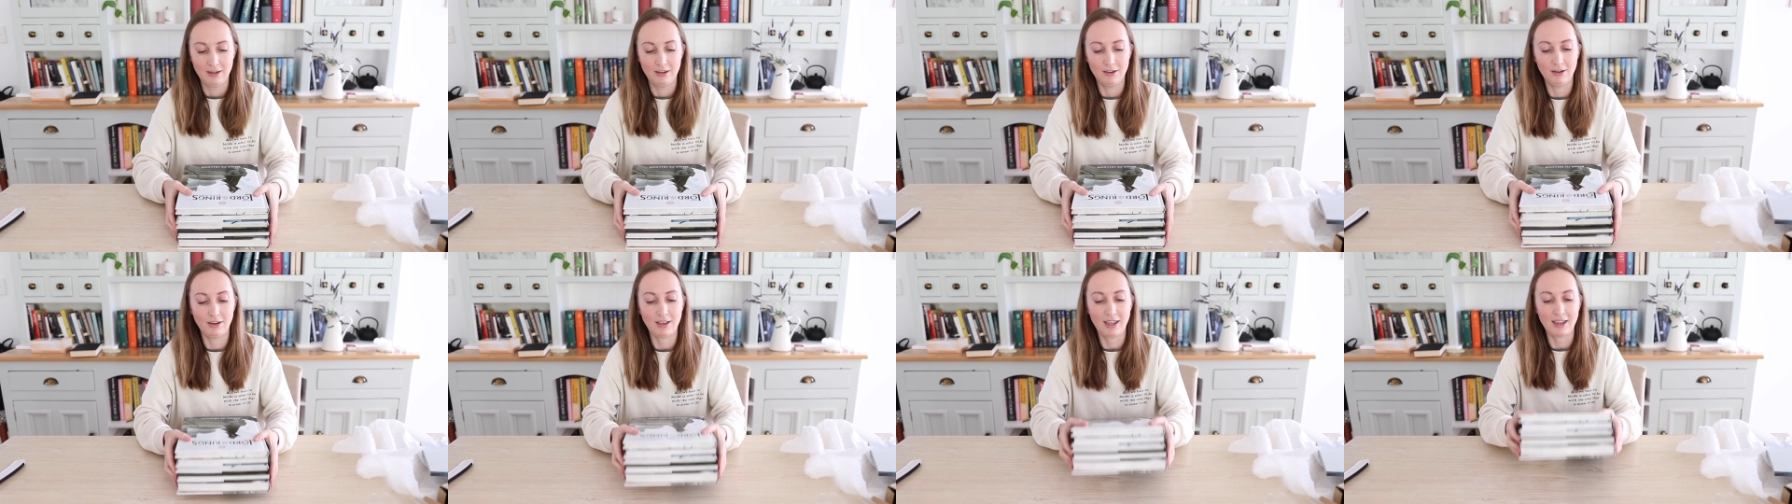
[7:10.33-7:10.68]

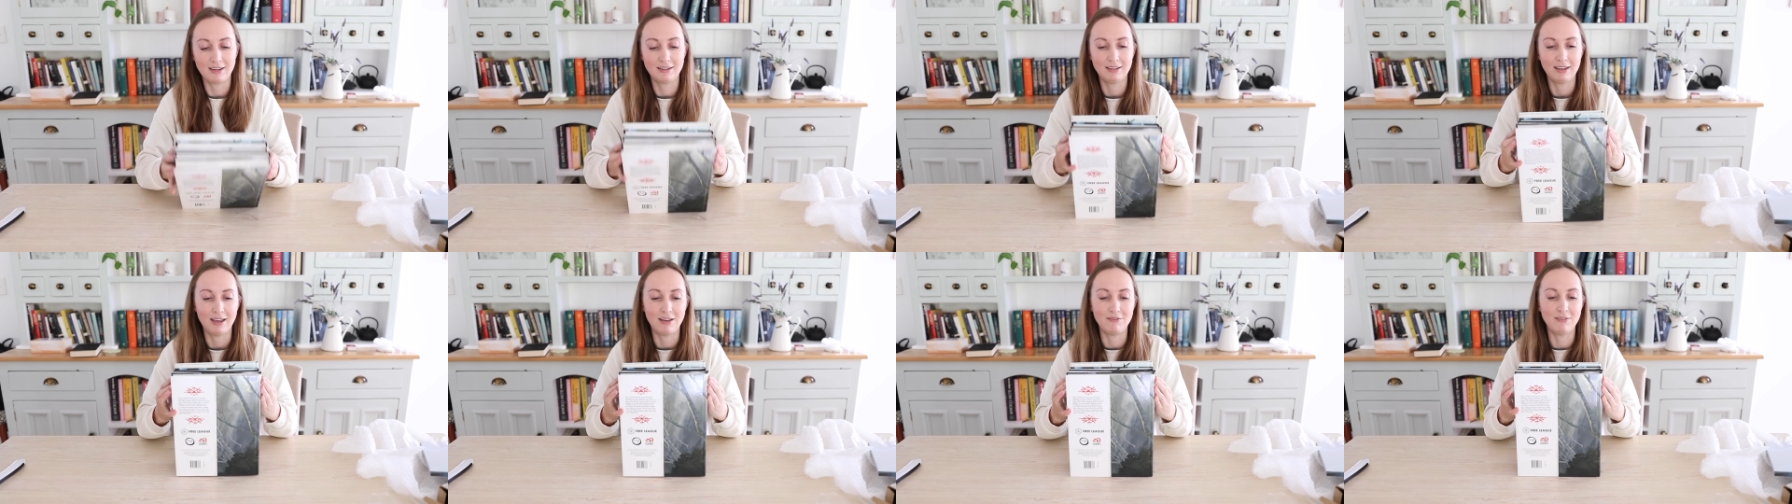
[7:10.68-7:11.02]
Okay,
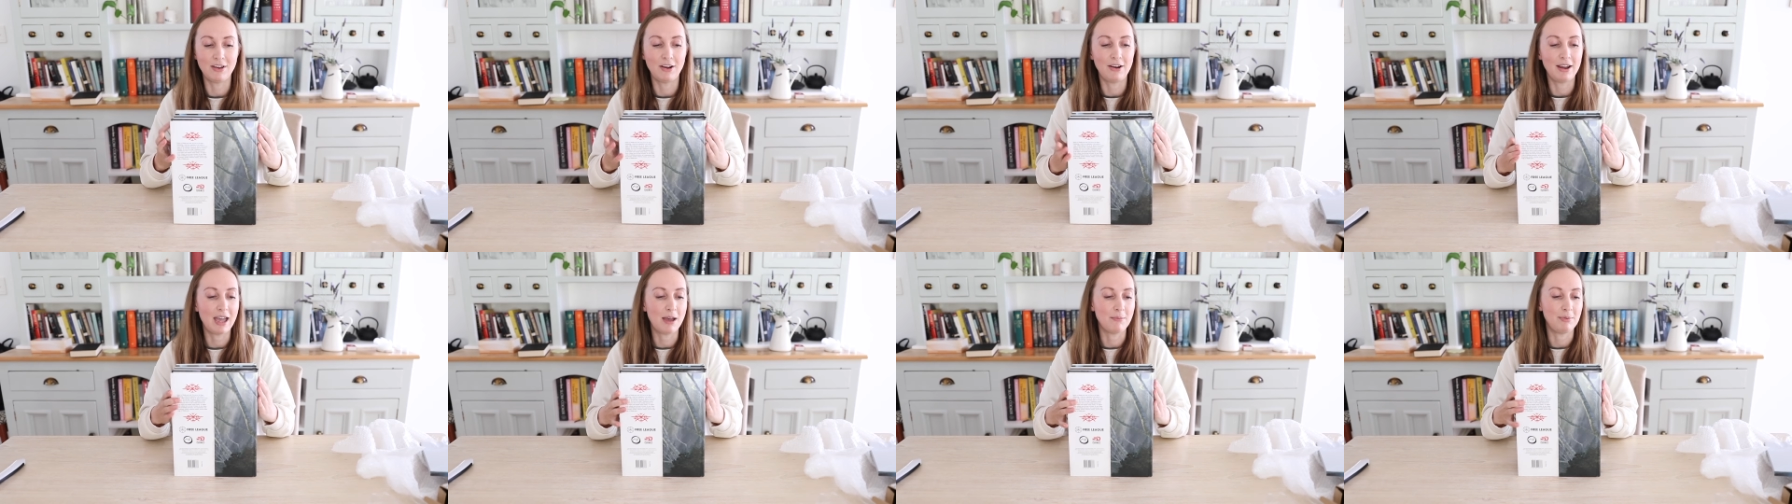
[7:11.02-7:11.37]
I'm
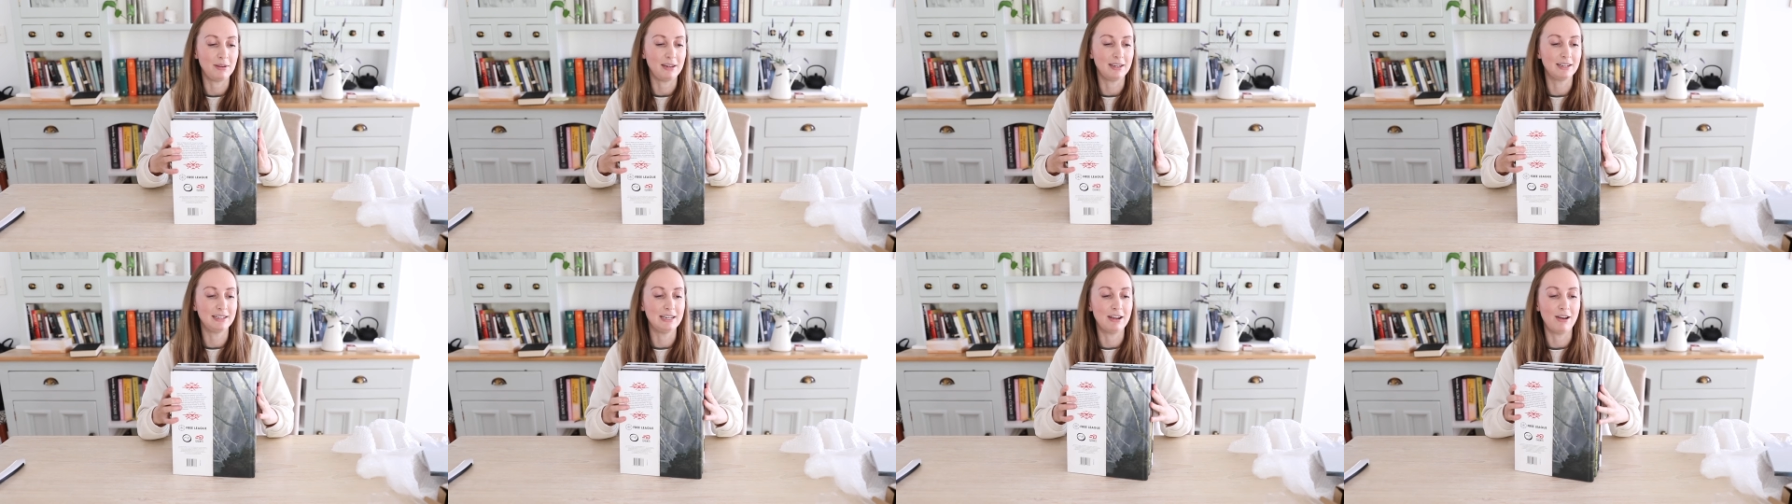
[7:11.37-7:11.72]
very
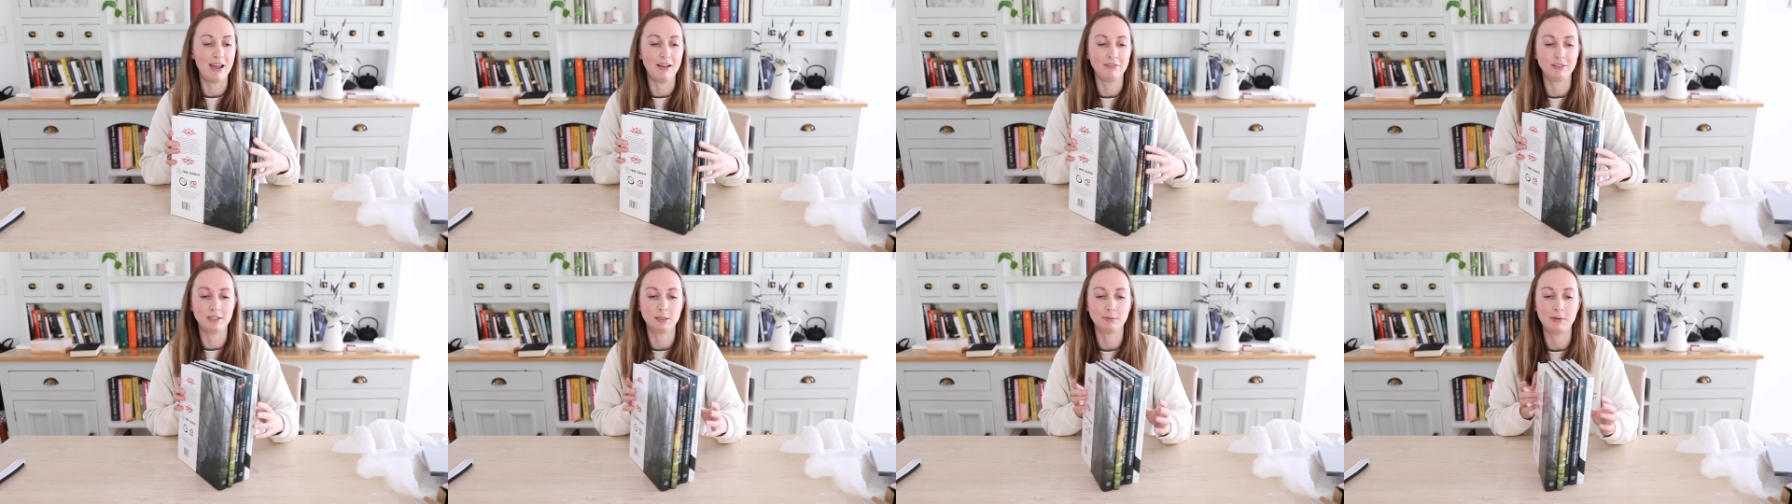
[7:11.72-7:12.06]
happy. Now I
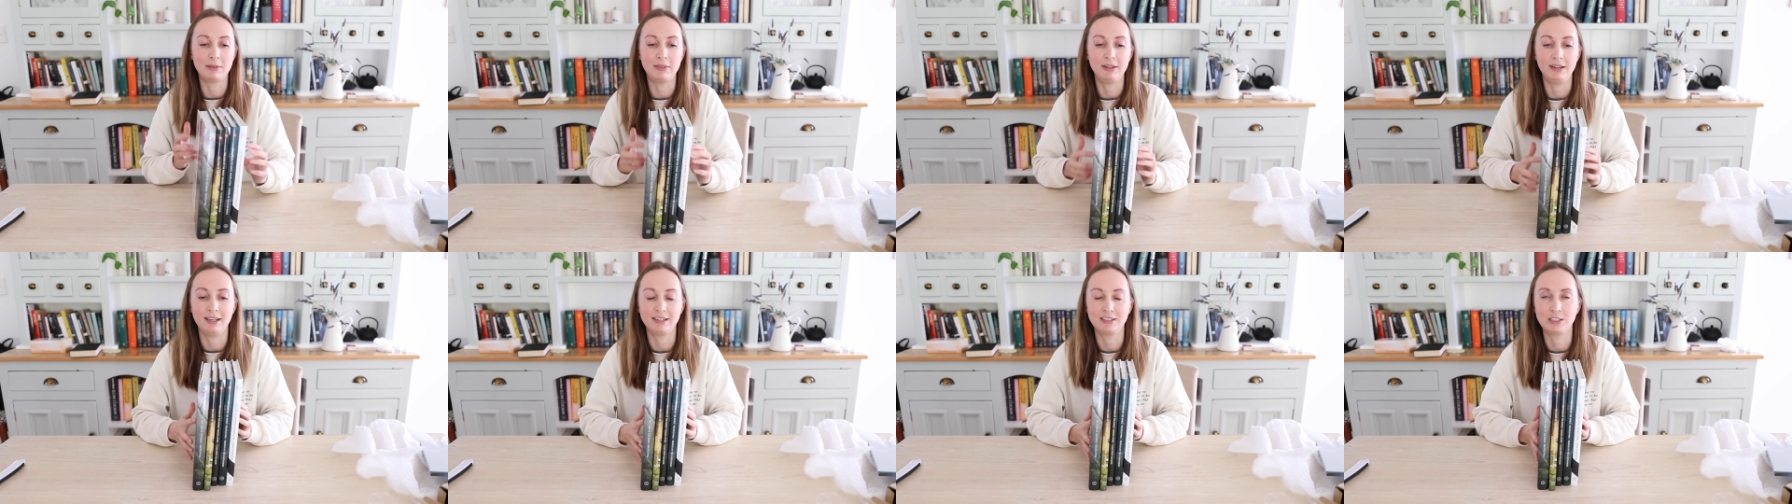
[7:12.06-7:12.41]
have to spend
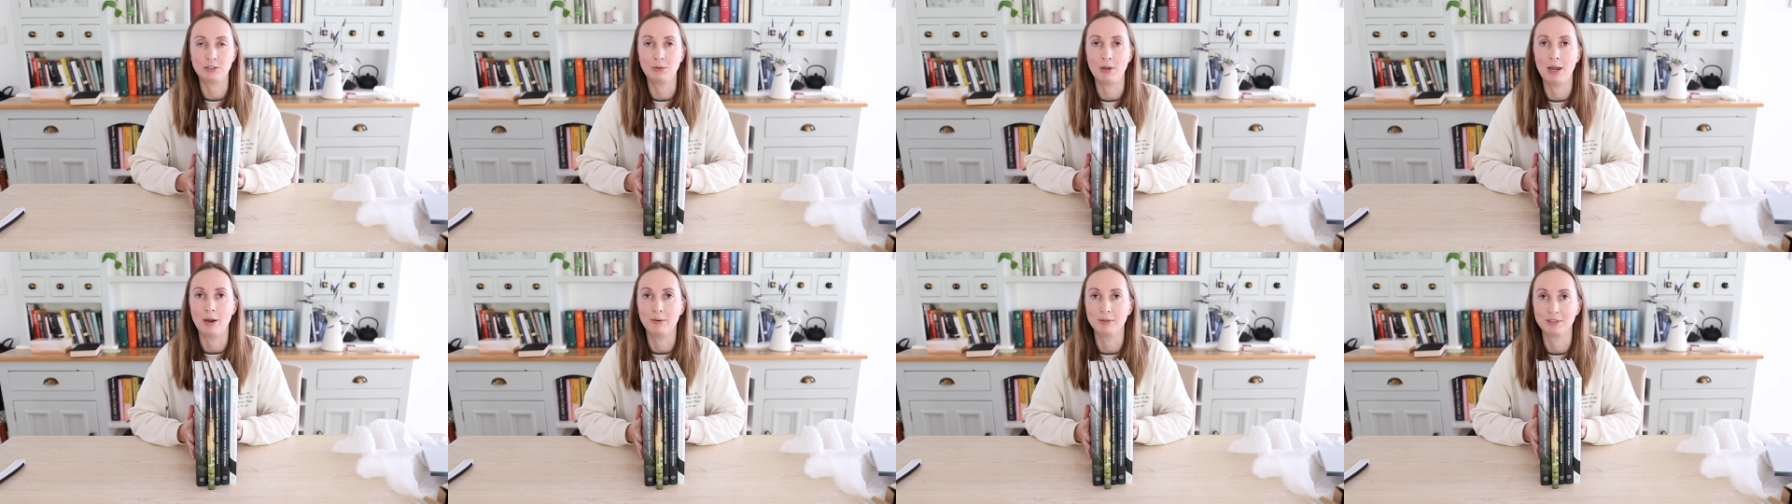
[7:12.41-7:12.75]
the next
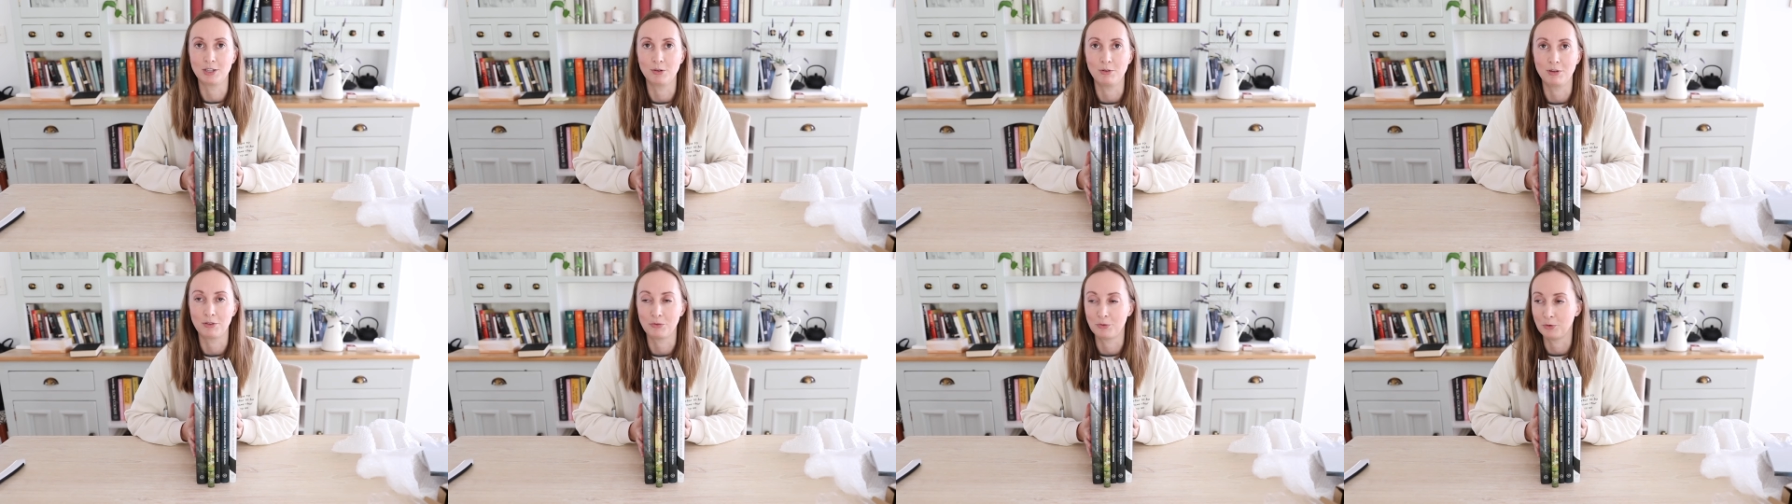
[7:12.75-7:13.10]
2 hours
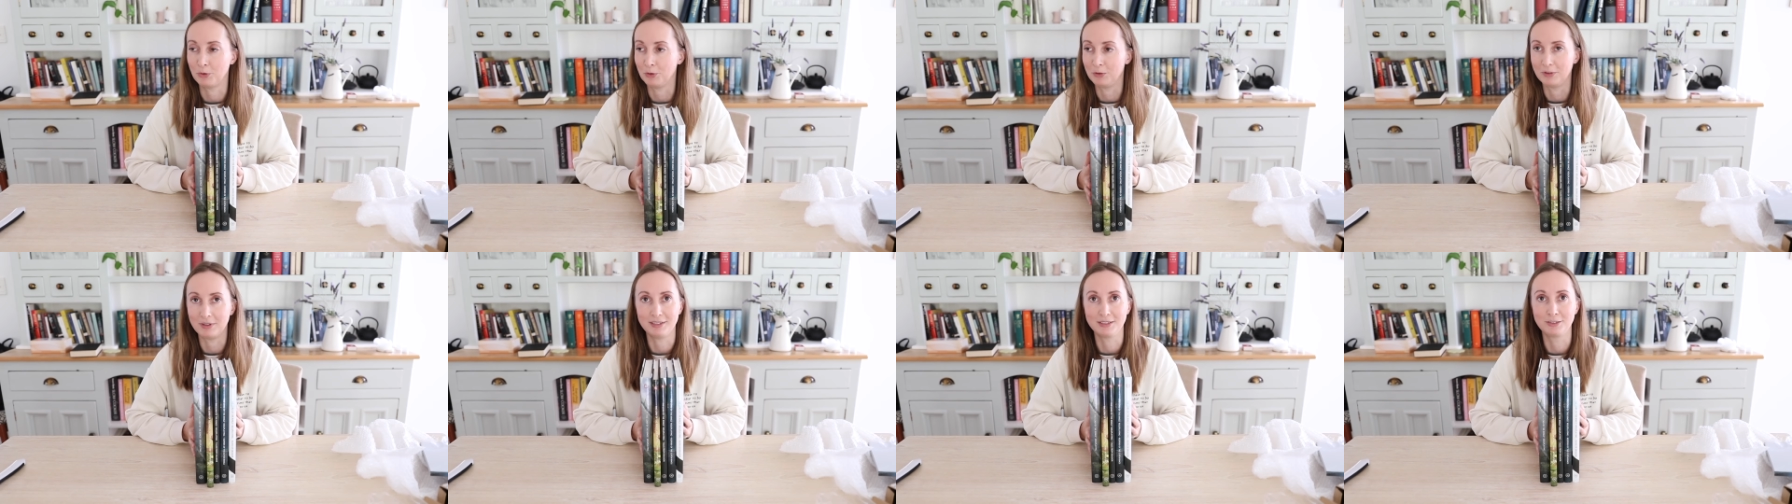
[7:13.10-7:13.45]
going through
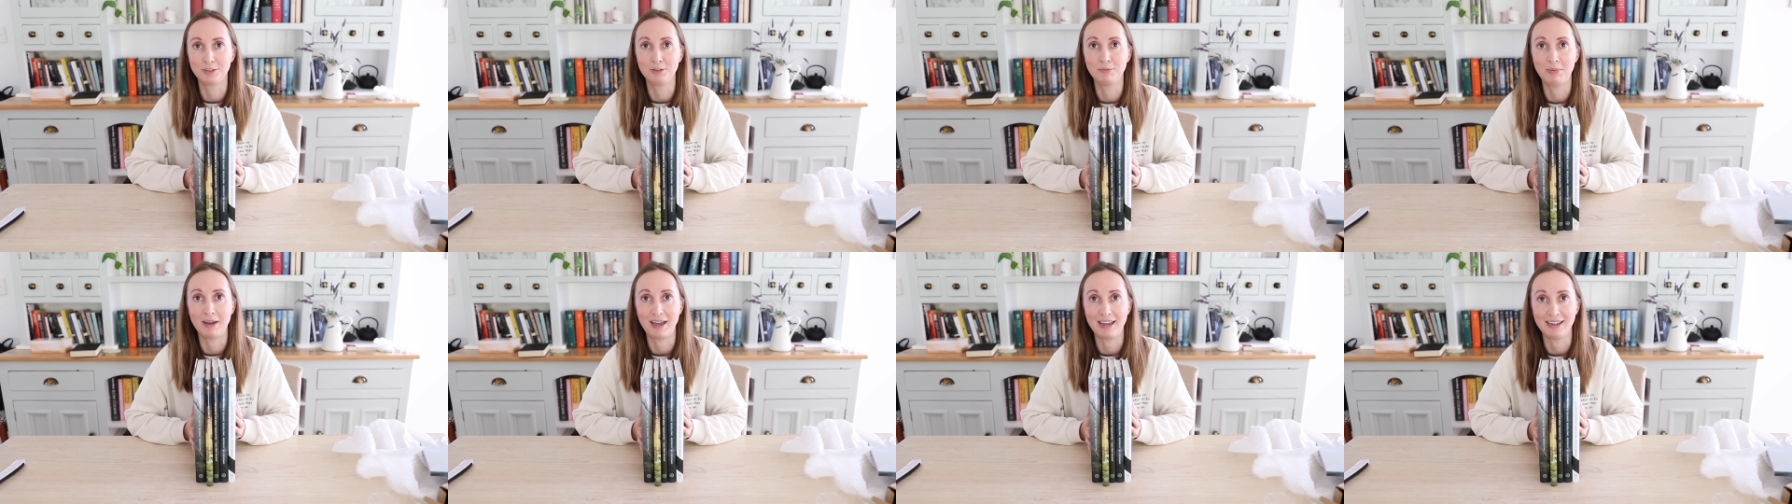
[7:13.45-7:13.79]
all these.
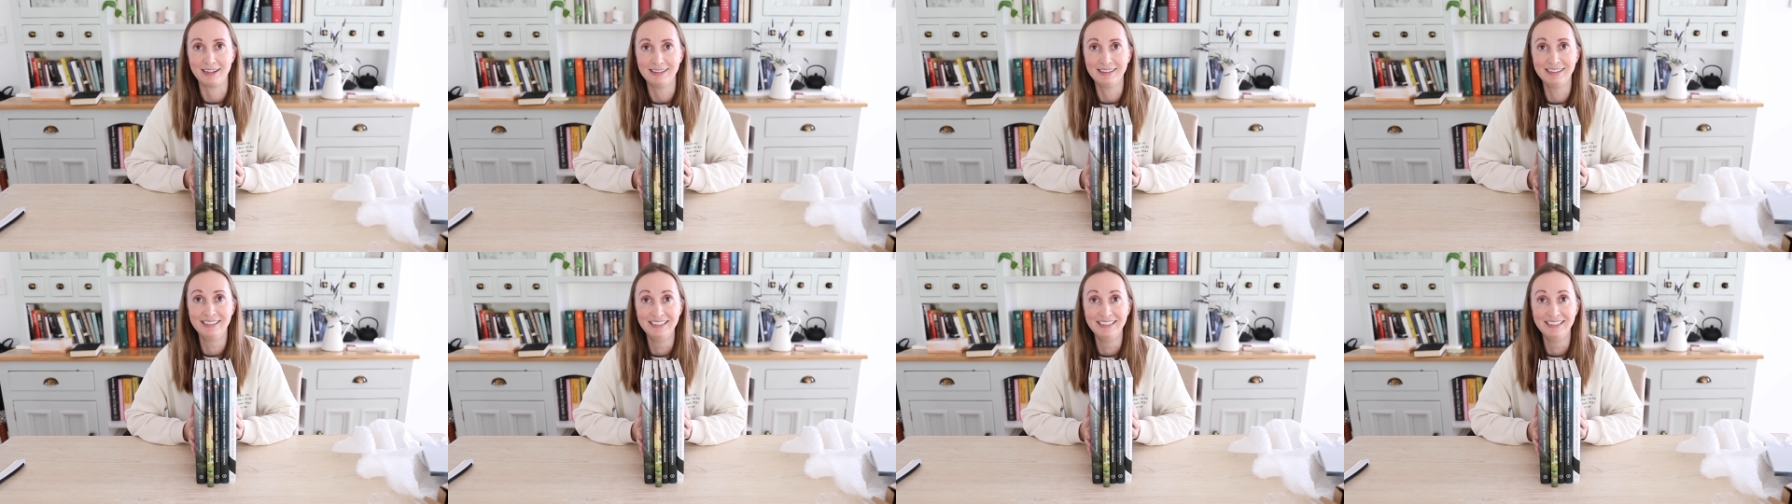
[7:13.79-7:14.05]
Goodbye.